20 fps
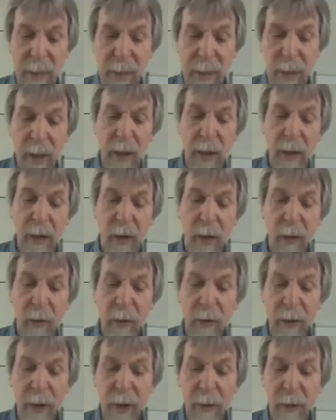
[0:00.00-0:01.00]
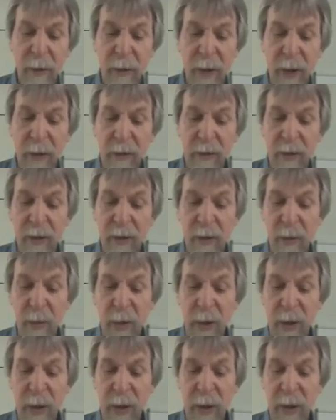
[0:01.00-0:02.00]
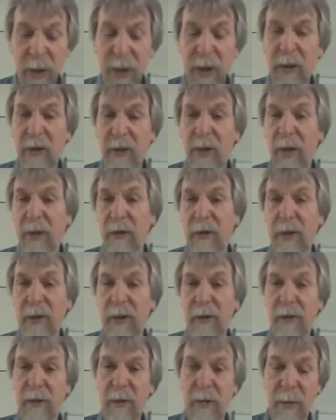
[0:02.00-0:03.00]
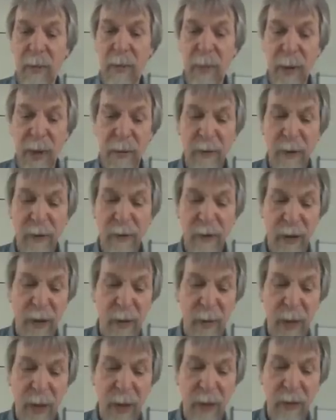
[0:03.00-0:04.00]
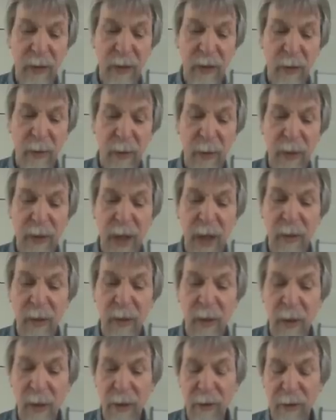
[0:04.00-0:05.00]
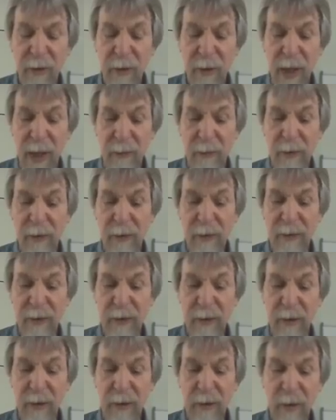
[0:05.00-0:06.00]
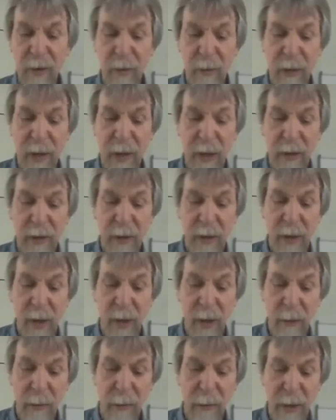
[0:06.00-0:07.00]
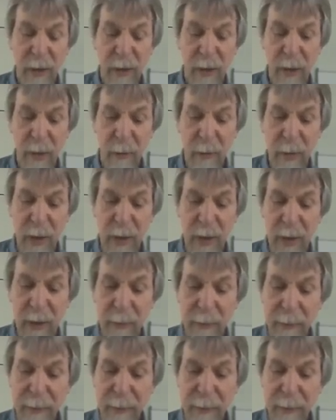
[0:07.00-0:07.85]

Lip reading: over a function where, in contrast to the previous equations, we now also have this additional factor of t.